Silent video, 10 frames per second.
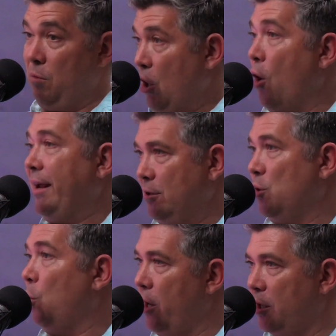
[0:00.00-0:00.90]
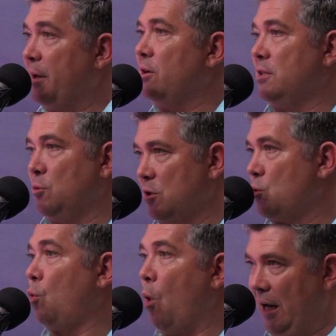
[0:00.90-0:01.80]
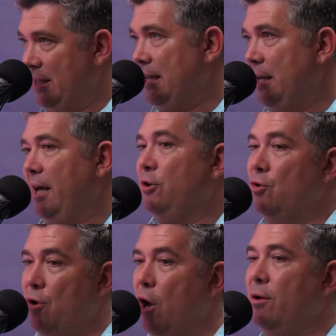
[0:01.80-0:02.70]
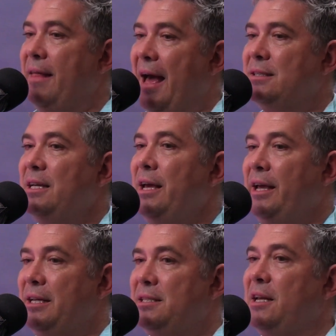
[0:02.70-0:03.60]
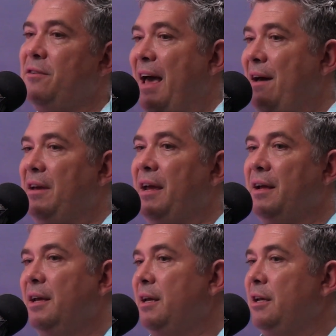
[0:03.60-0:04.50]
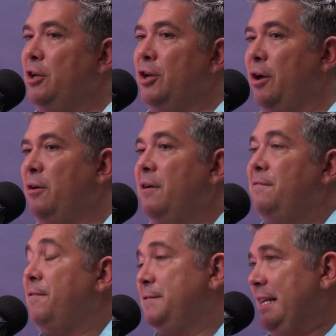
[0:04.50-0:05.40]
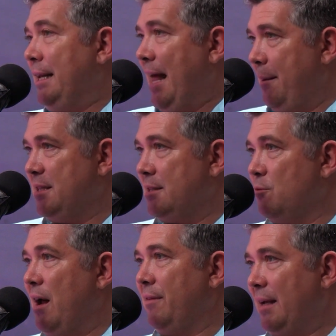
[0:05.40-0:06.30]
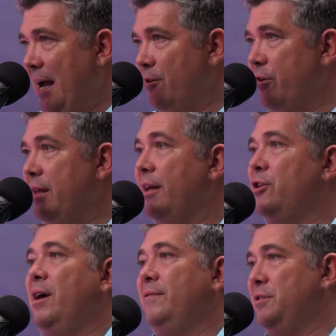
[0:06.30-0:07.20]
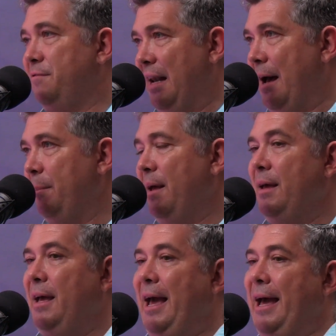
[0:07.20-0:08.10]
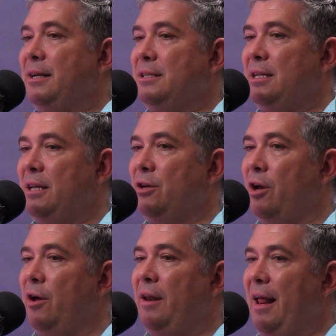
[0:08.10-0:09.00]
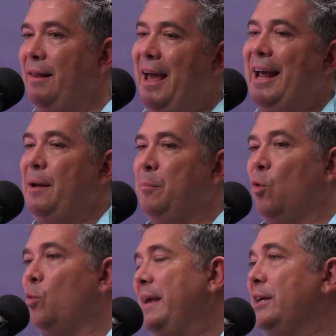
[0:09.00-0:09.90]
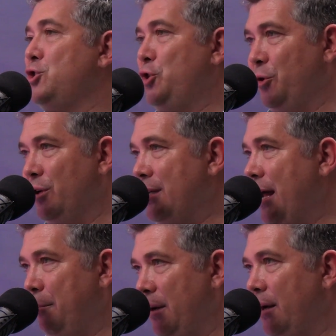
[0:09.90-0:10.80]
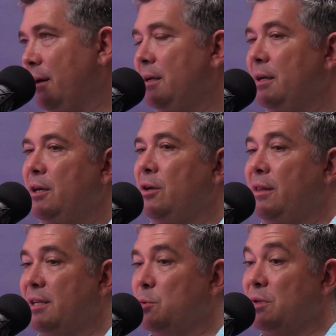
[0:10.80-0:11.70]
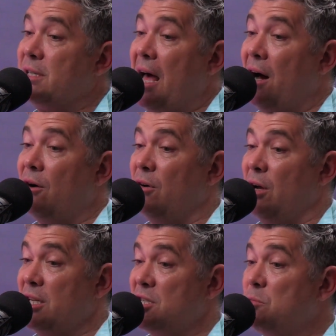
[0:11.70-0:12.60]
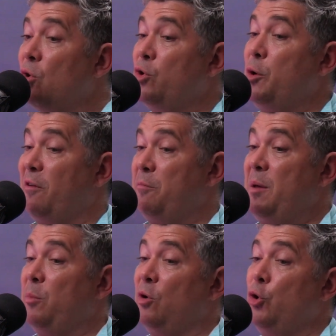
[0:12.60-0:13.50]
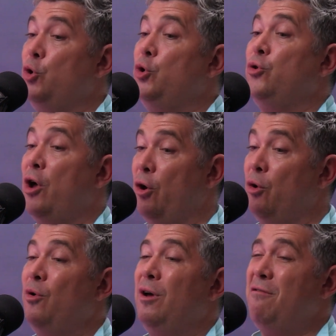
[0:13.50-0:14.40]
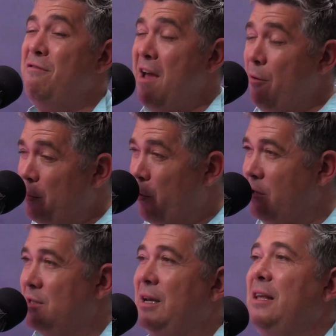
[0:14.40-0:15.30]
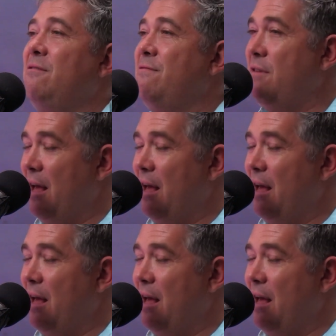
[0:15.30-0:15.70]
going to work because it was quality. And know that instead of having, 15 LAMTAs around the country that you have to fill up and they end up all being a student number, this was now a small group of people who very personally,